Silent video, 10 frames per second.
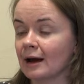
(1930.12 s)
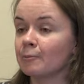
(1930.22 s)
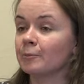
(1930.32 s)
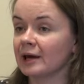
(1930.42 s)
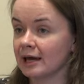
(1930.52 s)

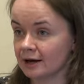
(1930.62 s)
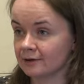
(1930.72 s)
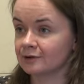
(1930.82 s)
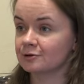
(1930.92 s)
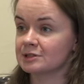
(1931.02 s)

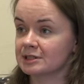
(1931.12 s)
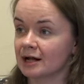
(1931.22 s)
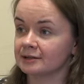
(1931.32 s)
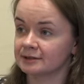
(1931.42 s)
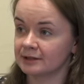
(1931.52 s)
compare the
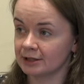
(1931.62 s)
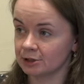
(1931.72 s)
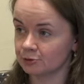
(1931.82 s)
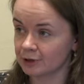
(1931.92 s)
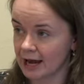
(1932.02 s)
results
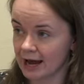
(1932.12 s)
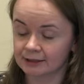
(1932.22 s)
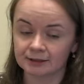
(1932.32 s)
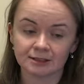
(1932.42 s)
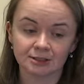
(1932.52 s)
that you
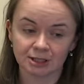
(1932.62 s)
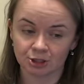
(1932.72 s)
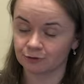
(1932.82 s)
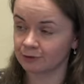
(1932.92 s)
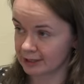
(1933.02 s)
get in
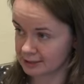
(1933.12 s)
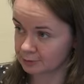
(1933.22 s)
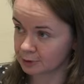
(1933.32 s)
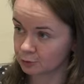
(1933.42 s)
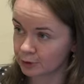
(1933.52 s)
such a
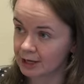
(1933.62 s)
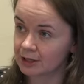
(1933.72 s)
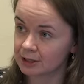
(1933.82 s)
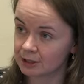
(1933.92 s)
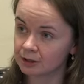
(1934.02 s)
flexible
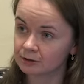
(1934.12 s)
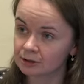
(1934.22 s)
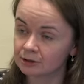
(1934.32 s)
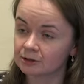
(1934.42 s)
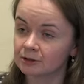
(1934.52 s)
way here on